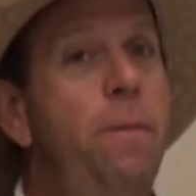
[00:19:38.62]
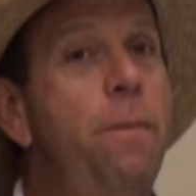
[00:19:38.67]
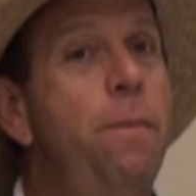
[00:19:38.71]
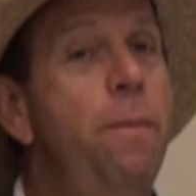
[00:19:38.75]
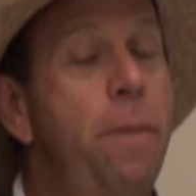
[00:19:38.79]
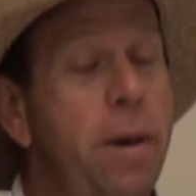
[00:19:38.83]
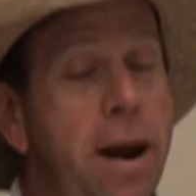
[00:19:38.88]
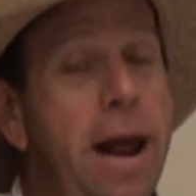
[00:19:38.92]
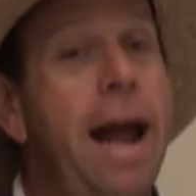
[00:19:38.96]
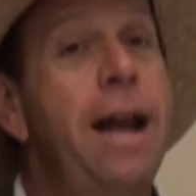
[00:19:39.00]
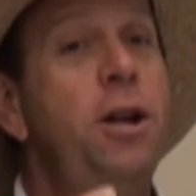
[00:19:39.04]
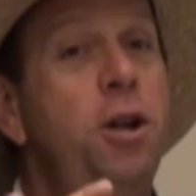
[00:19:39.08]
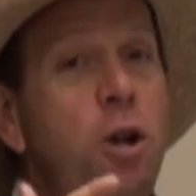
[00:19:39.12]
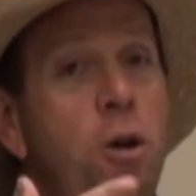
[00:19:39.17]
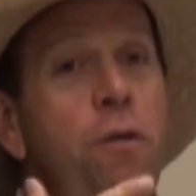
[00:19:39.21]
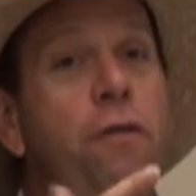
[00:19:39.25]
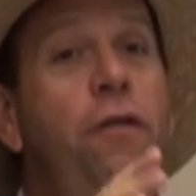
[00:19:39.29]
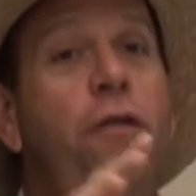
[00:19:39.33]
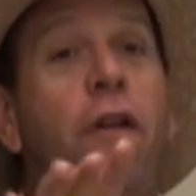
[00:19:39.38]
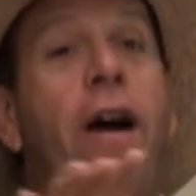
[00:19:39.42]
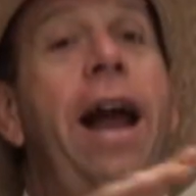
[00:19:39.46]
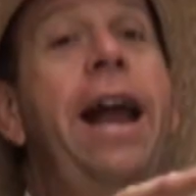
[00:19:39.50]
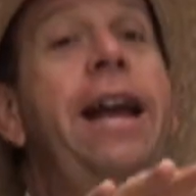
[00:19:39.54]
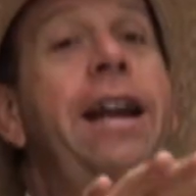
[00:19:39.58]
but I do
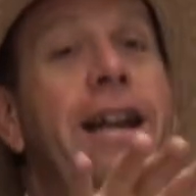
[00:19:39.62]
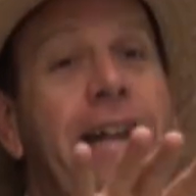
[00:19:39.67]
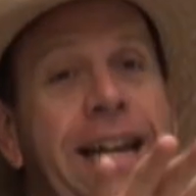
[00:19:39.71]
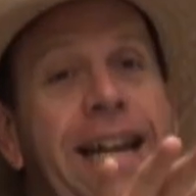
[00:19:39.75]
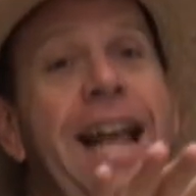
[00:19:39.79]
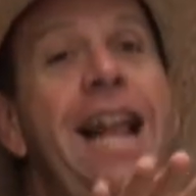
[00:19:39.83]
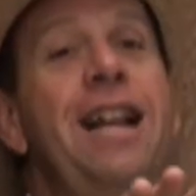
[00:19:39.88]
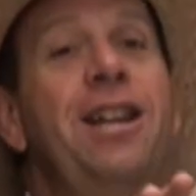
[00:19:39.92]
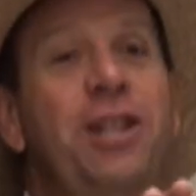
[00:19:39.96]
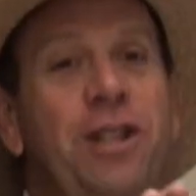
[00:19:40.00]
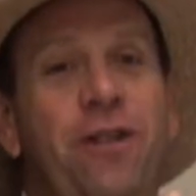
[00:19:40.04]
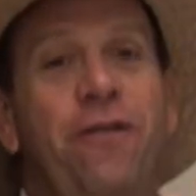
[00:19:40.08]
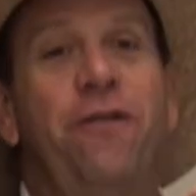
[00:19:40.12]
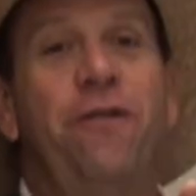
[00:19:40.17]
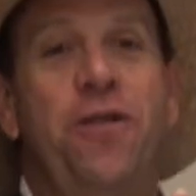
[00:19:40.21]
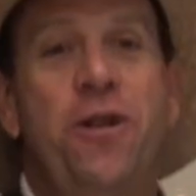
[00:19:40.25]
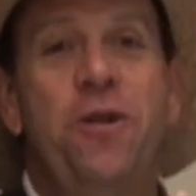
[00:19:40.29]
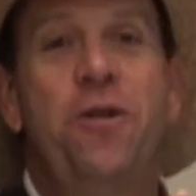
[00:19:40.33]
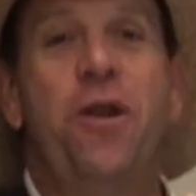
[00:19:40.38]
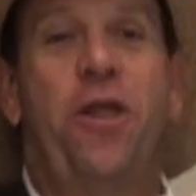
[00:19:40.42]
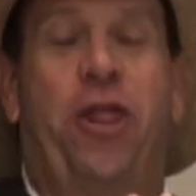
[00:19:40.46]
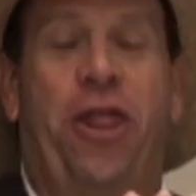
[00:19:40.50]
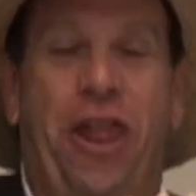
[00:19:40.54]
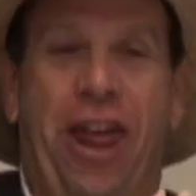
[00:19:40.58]
fight against a
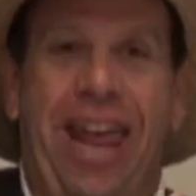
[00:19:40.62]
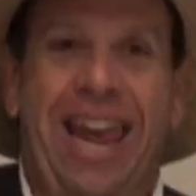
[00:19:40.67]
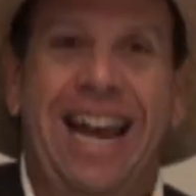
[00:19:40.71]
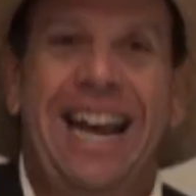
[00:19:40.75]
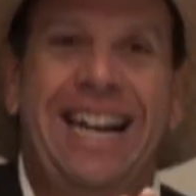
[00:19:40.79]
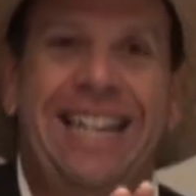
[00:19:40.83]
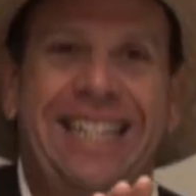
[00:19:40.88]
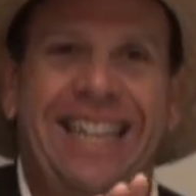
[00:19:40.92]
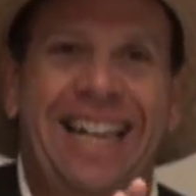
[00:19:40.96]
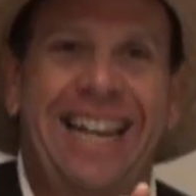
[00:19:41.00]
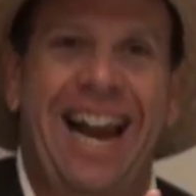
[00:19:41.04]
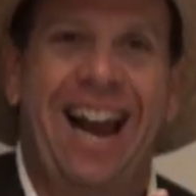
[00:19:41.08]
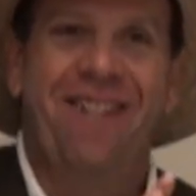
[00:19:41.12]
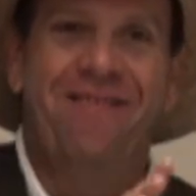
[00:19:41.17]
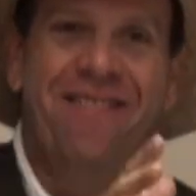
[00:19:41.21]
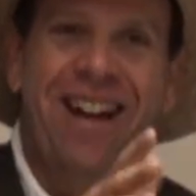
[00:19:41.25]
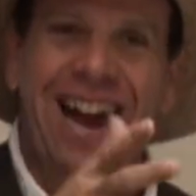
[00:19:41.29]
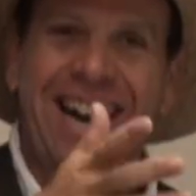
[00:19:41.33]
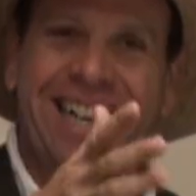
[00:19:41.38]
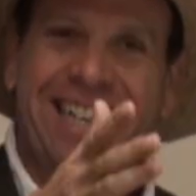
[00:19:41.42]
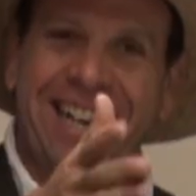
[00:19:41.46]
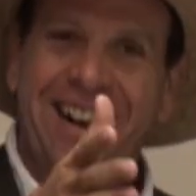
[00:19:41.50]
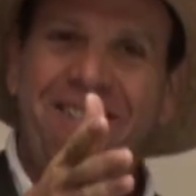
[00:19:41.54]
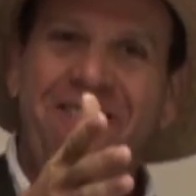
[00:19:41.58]
few things that I'm
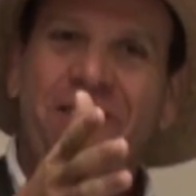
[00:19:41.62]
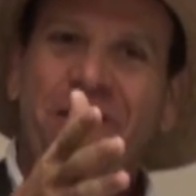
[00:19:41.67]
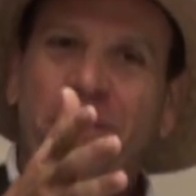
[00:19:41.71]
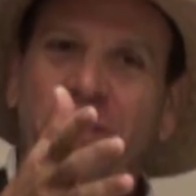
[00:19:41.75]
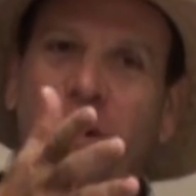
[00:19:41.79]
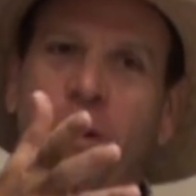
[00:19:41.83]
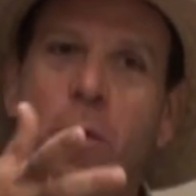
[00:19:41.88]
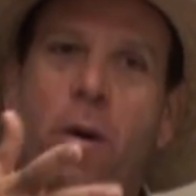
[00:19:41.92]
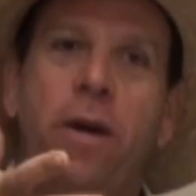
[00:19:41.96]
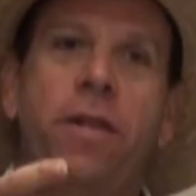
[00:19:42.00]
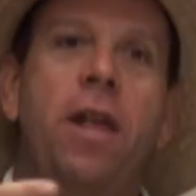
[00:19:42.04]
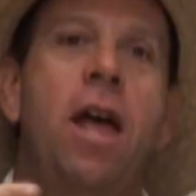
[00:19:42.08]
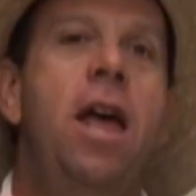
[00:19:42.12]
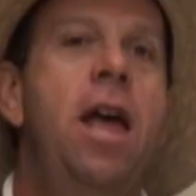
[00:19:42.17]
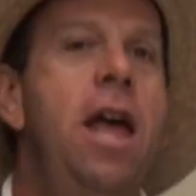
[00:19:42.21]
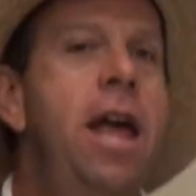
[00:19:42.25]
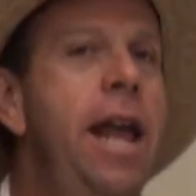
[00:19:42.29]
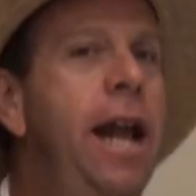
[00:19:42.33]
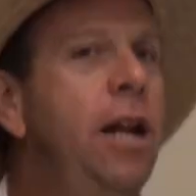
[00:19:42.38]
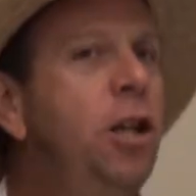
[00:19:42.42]
not comfortable with.